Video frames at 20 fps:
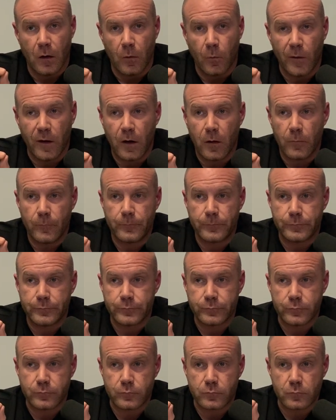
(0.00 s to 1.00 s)
Well,
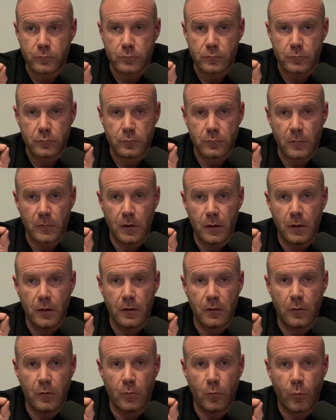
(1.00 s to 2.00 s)

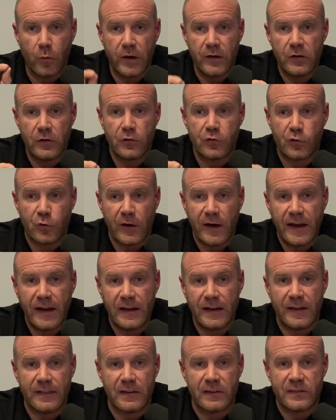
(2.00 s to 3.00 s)
when you
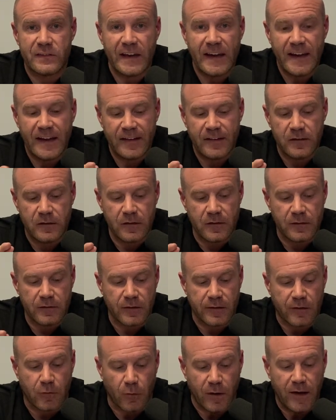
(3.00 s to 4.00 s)
train in the sand,
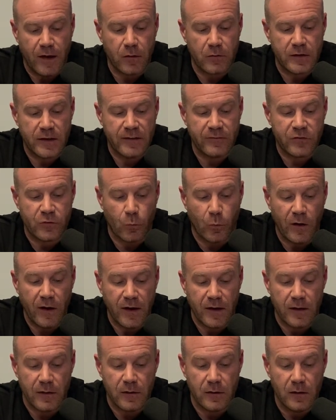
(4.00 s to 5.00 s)
the ground gives
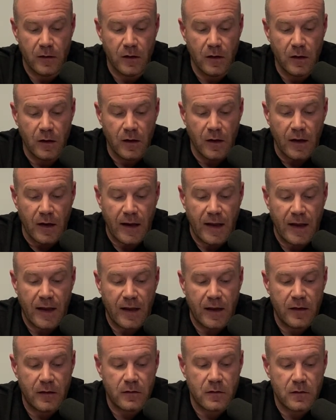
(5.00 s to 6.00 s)
way.
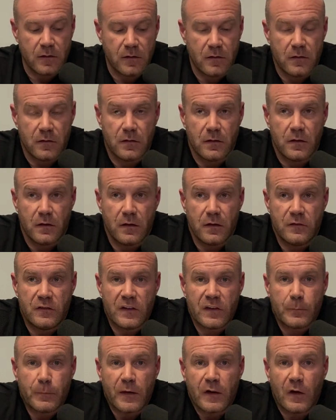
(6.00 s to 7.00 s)
And
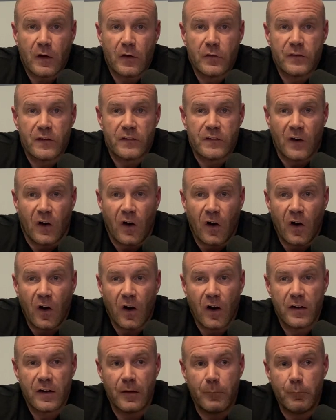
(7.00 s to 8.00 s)
just because it's
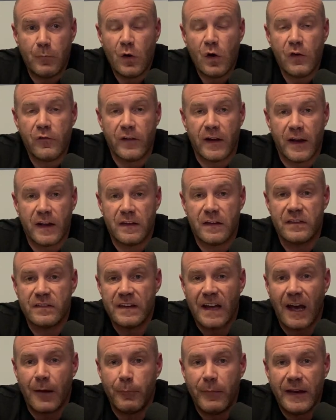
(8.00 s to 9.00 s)
hard to move in does
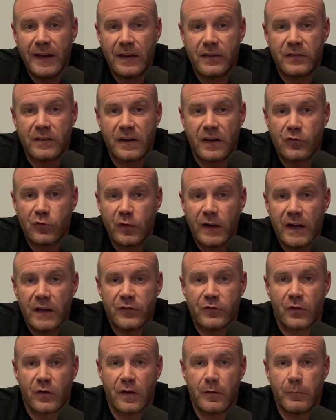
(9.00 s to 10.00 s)
not mean it's going to
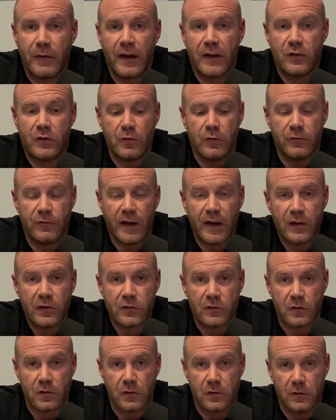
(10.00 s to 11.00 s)
transfer and make you
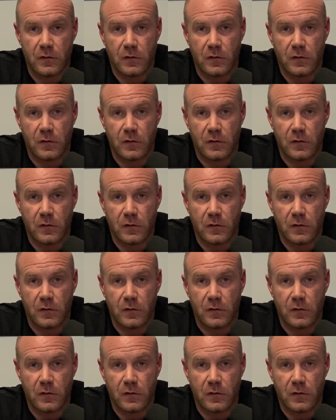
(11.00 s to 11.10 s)
faster.